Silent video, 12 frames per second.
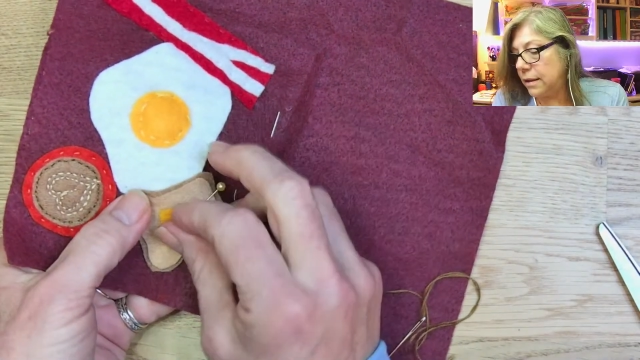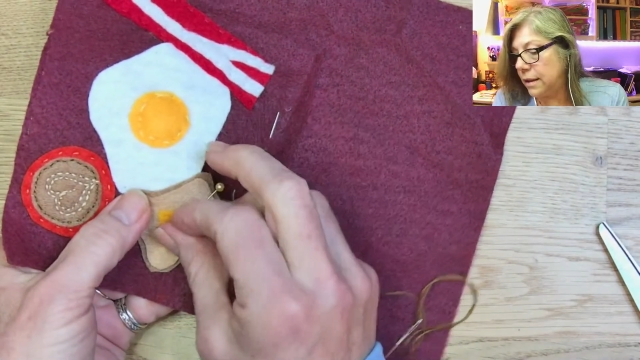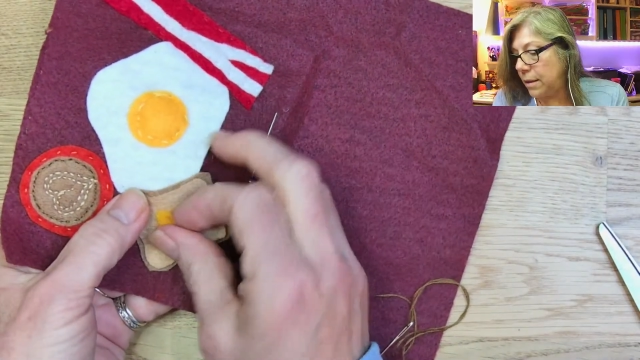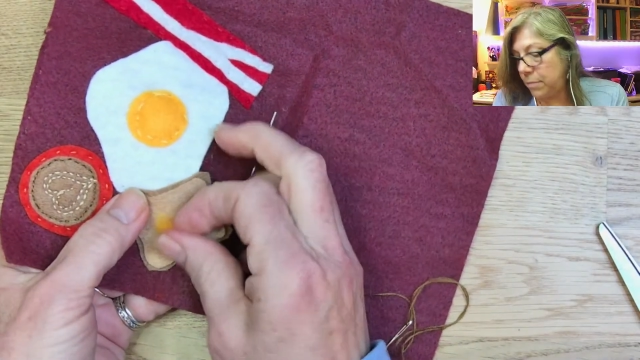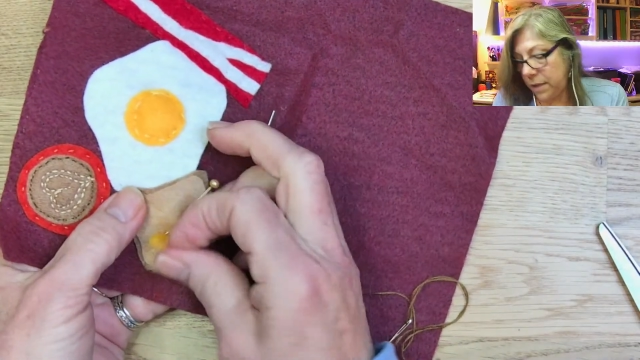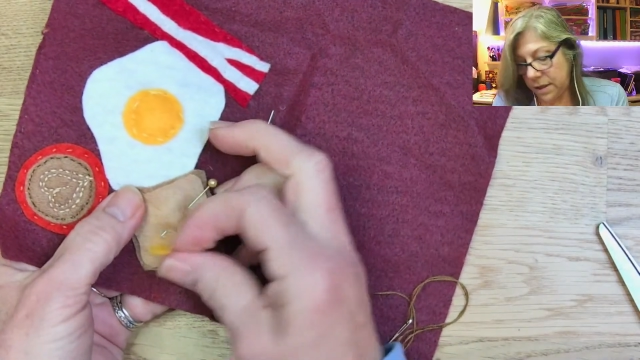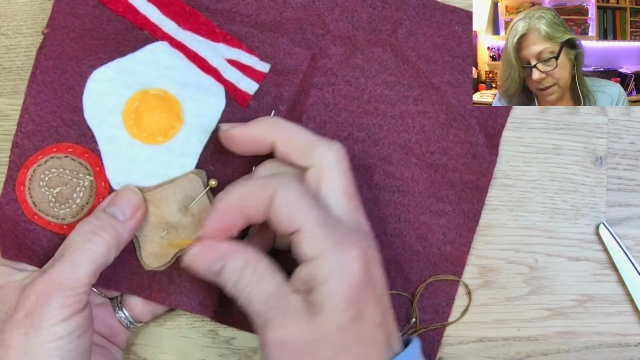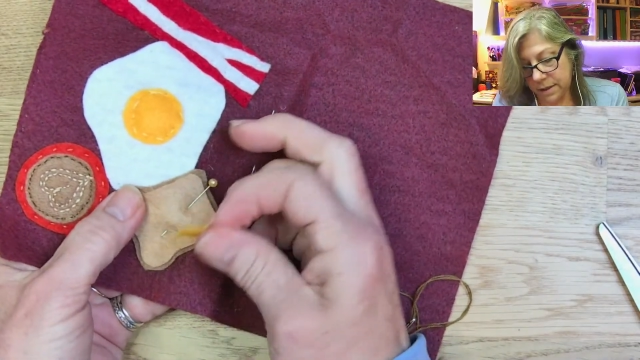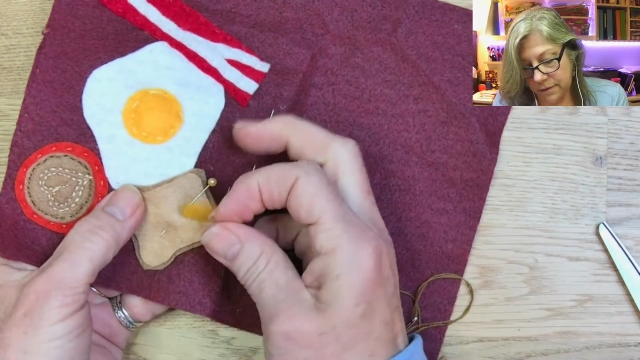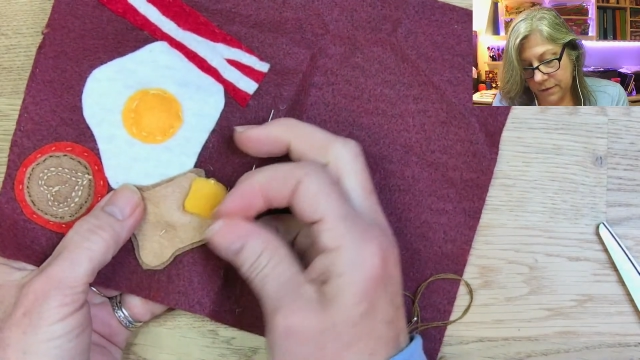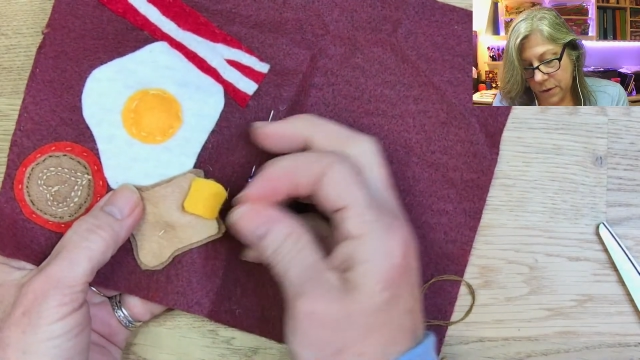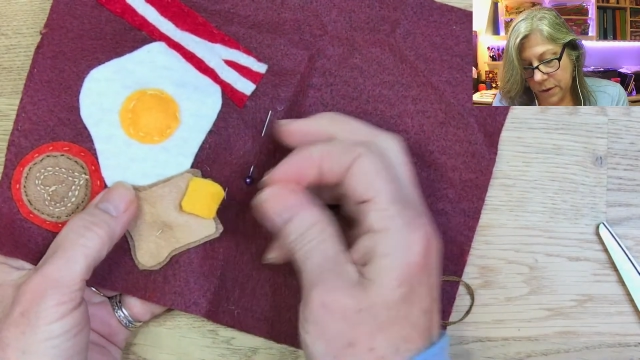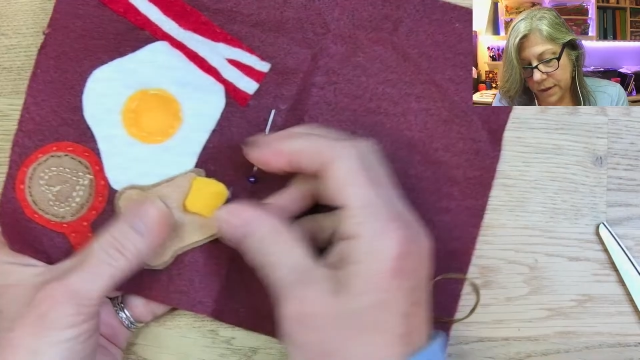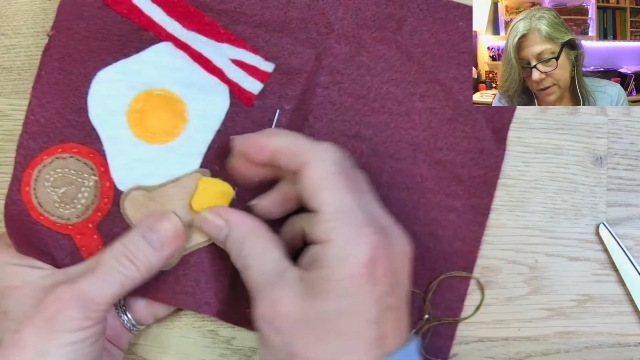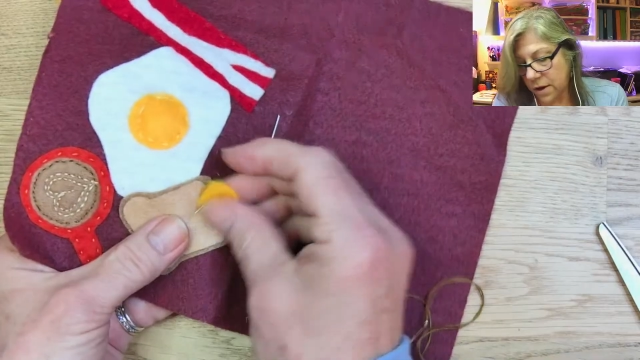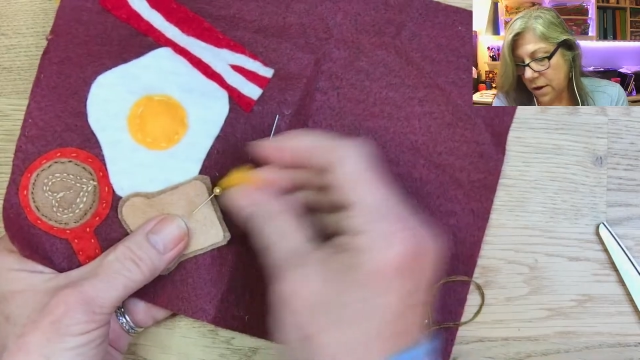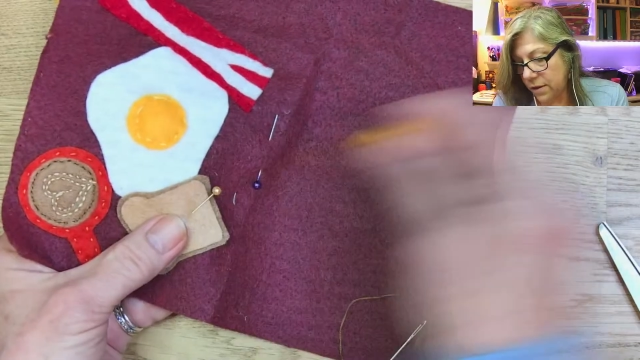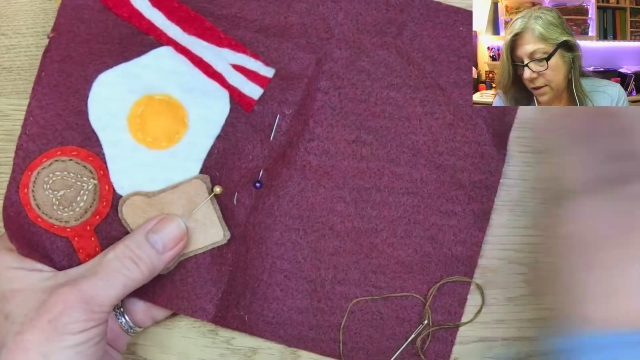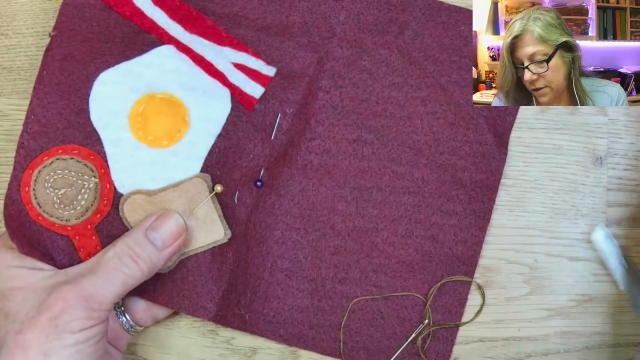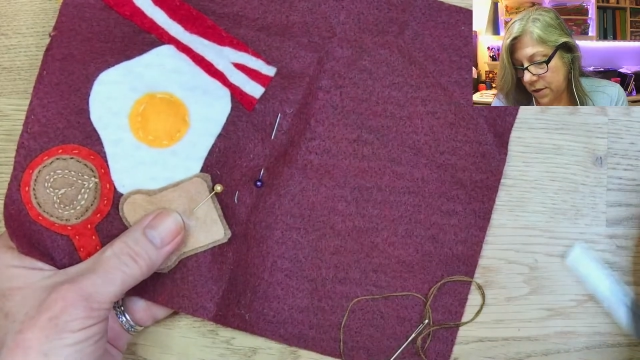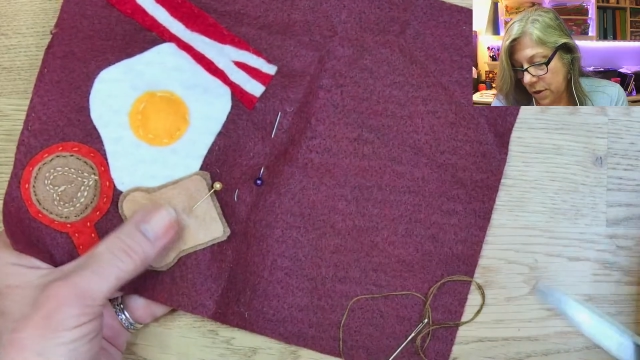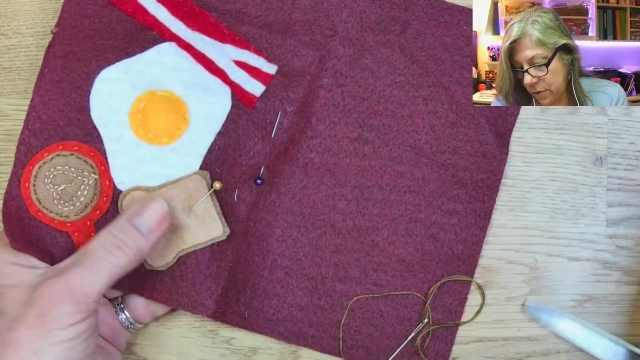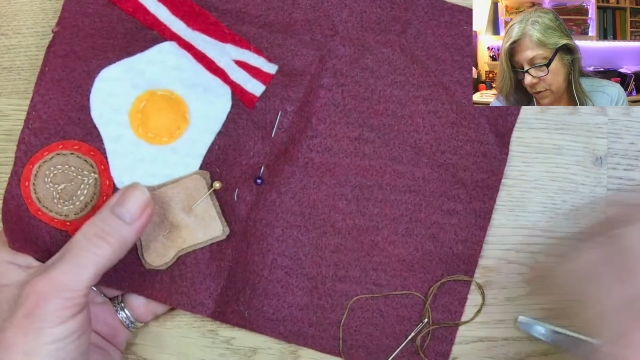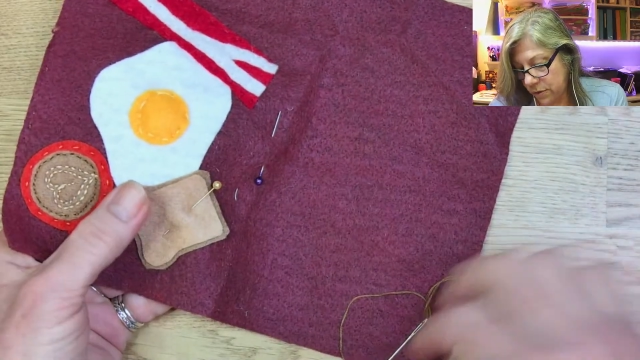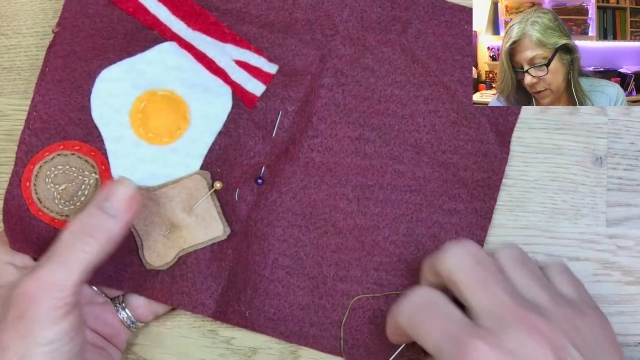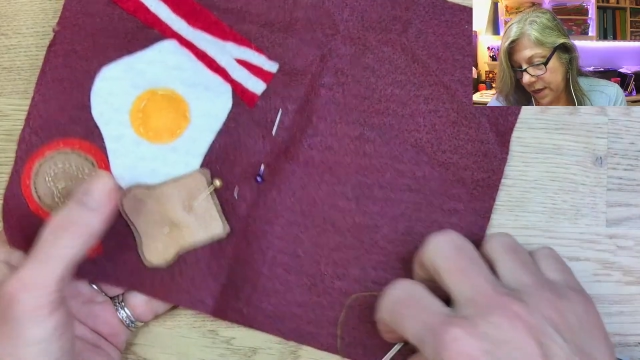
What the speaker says: Let me just focus on the toast